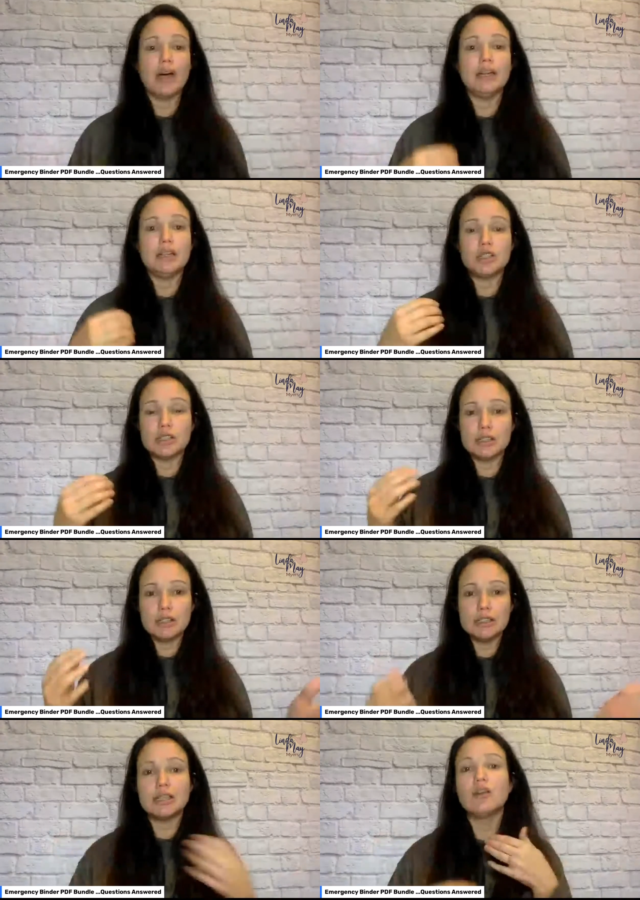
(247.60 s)
that it's just,
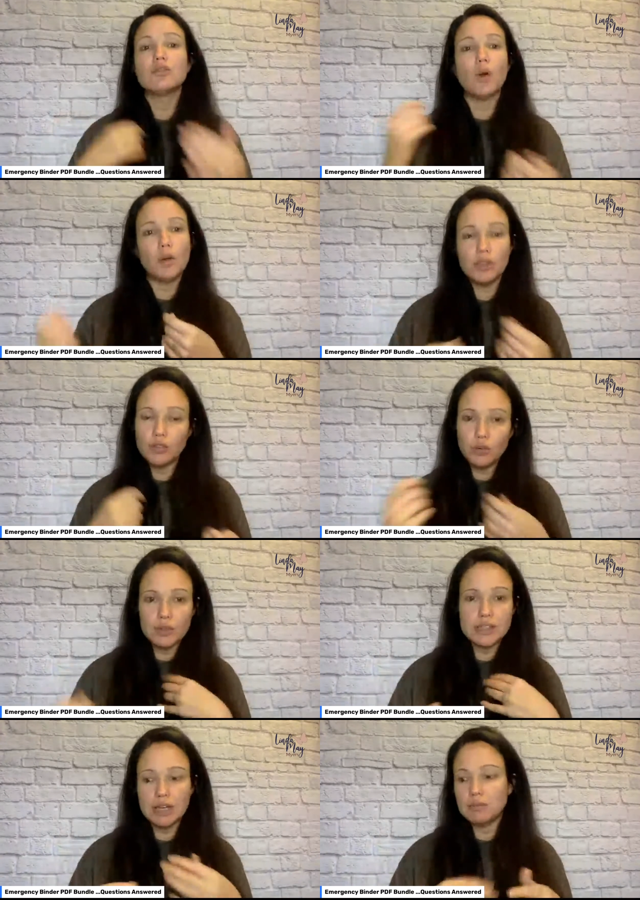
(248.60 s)
instead of going through
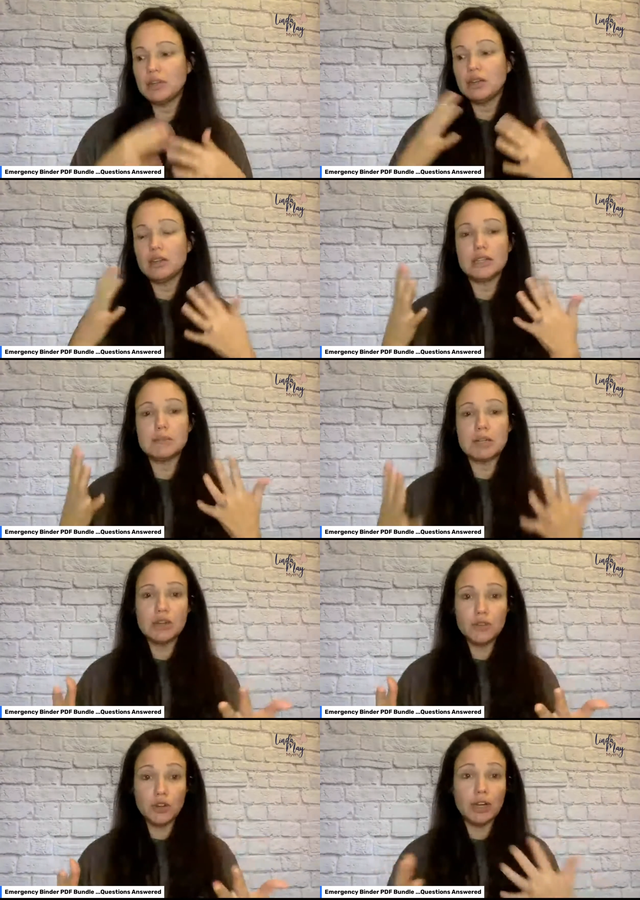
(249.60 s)
a statement,
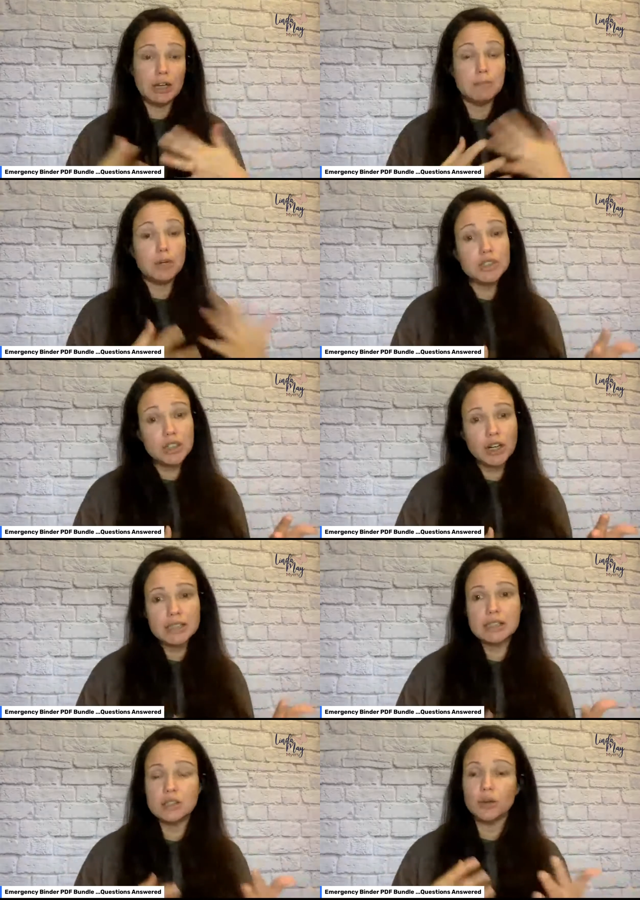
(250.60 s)
especially if you're in an emergency
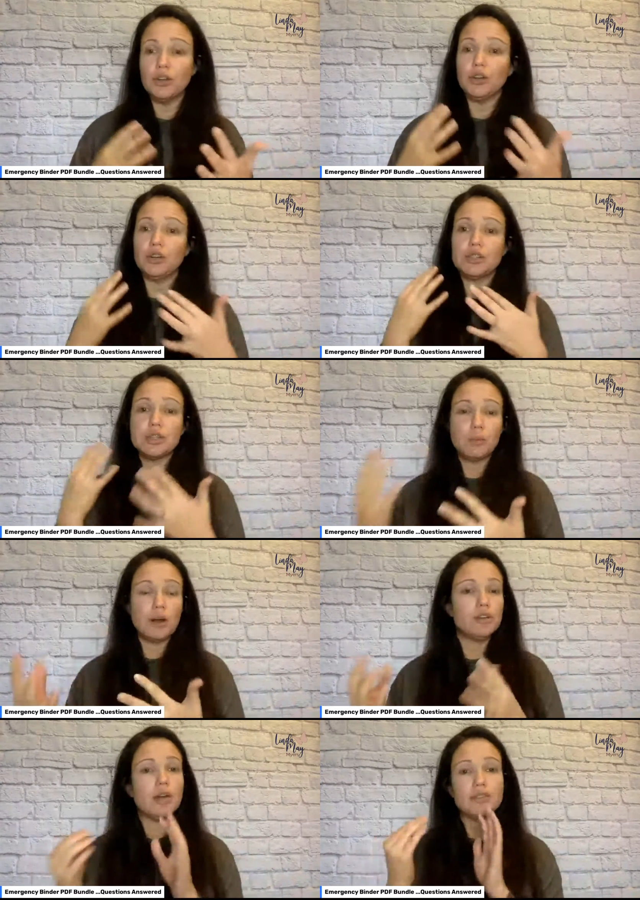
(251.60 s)
crisis or you're
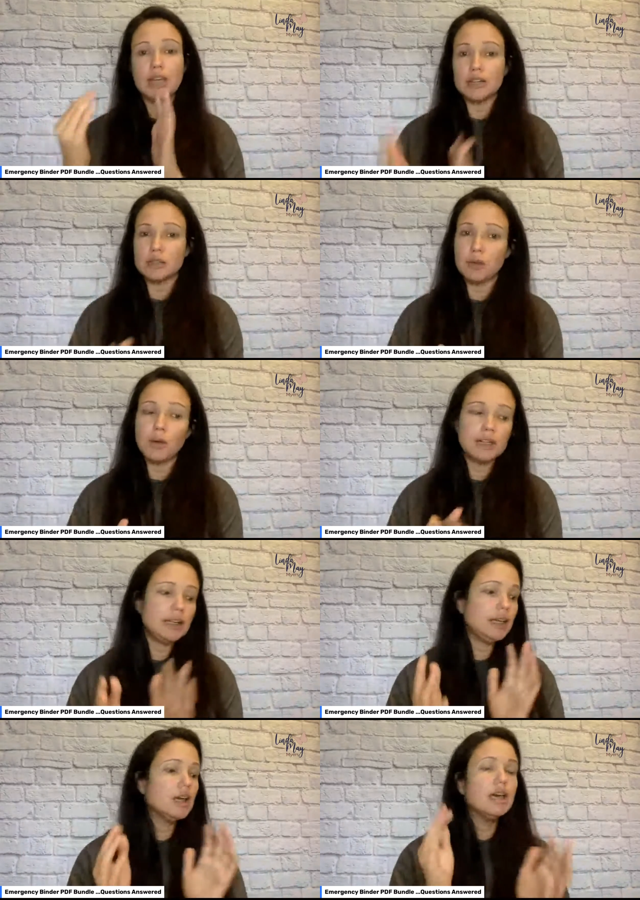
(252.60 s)
somewhere and you have to take care of something
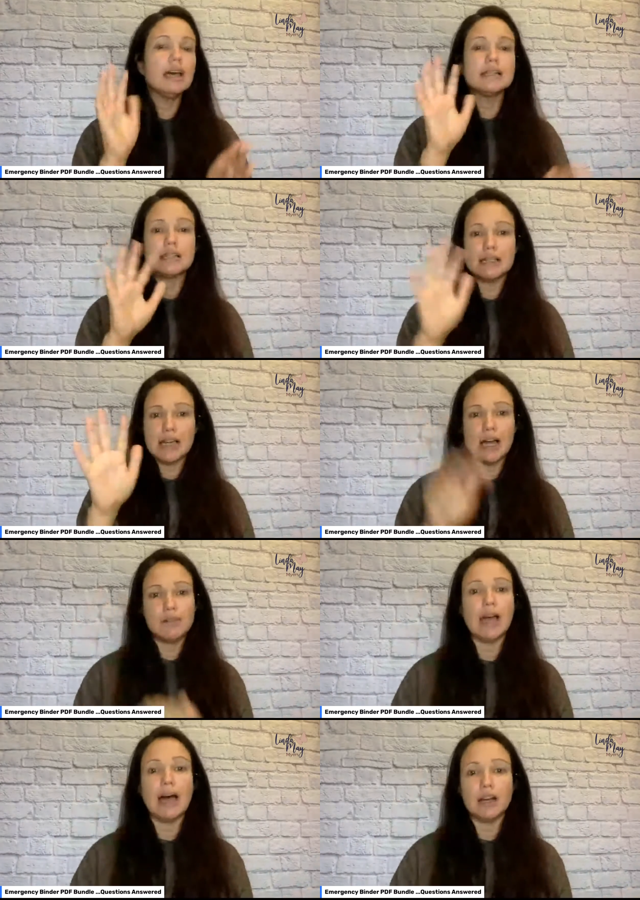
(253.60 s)
quickly, it's nice to
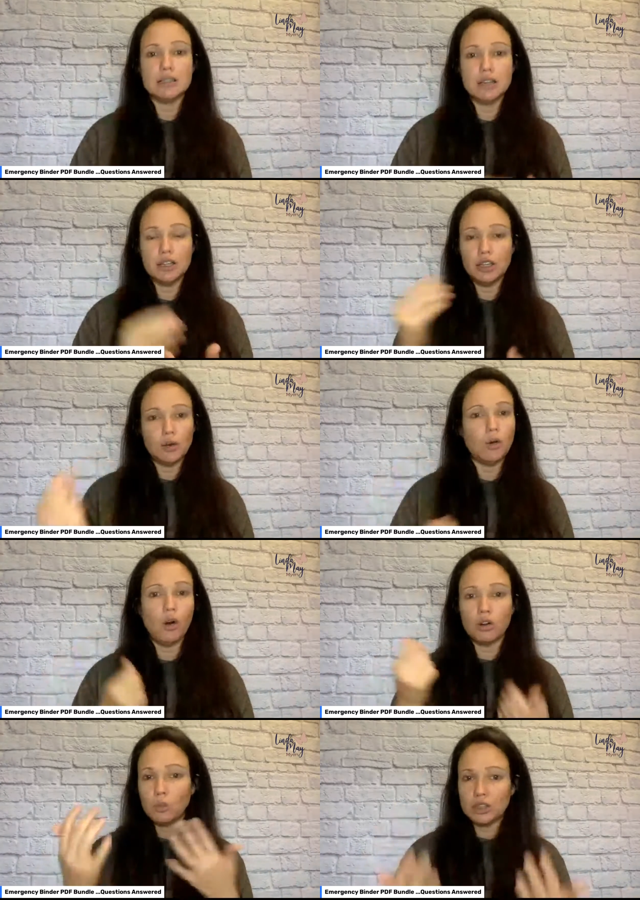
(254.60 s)
have it at
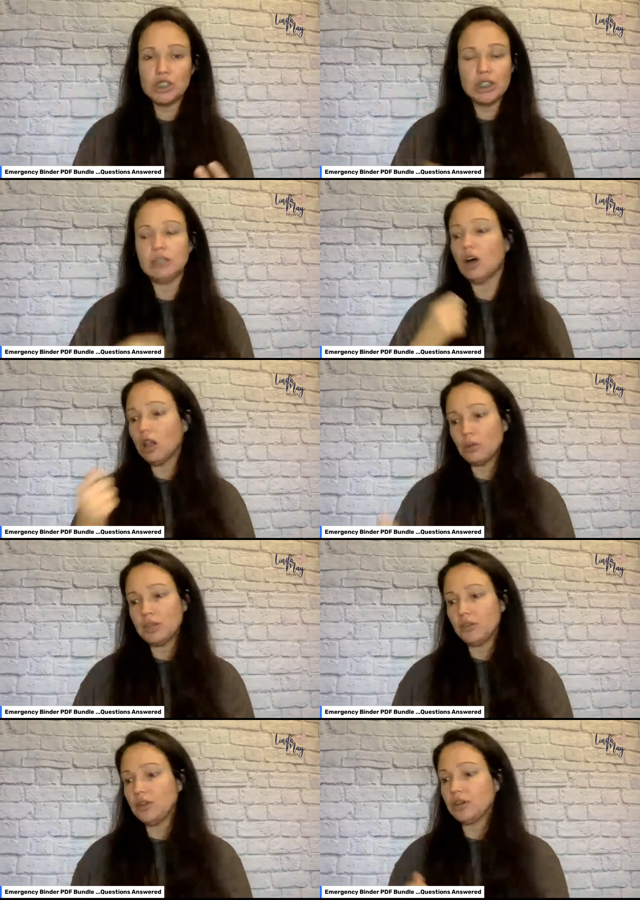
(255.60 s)
all in one sheet, all
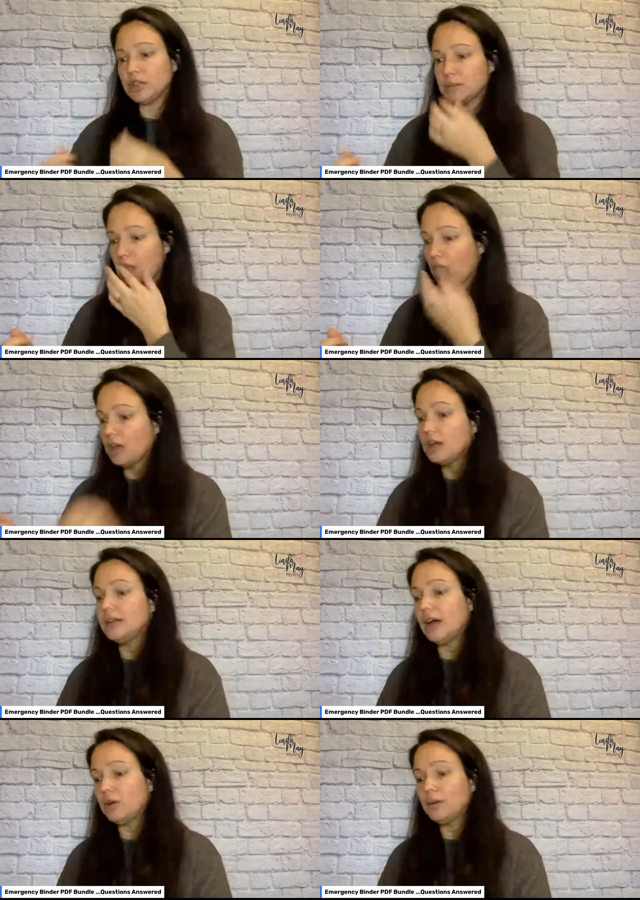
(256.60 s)
in your fingertips.
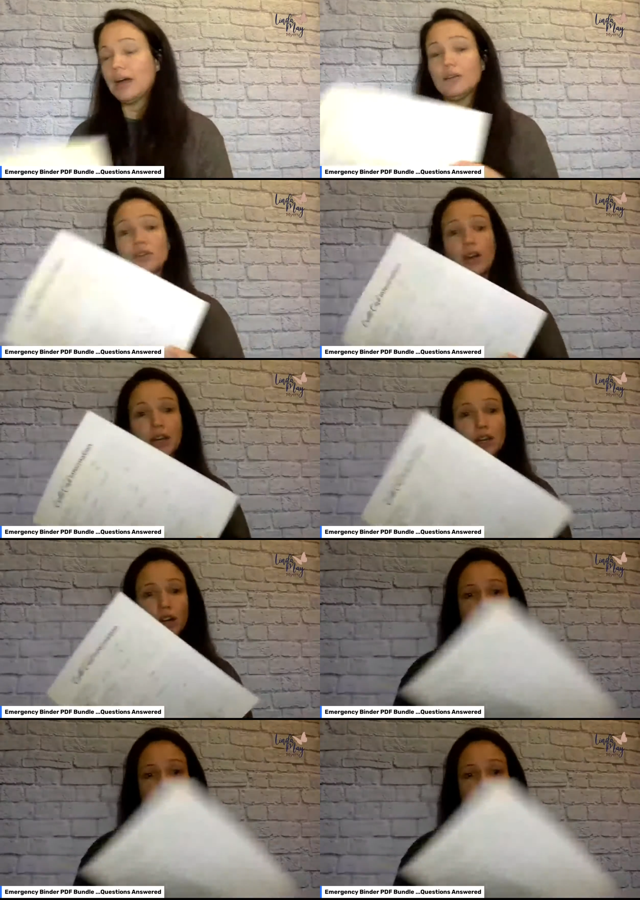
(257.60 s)
Now we have credit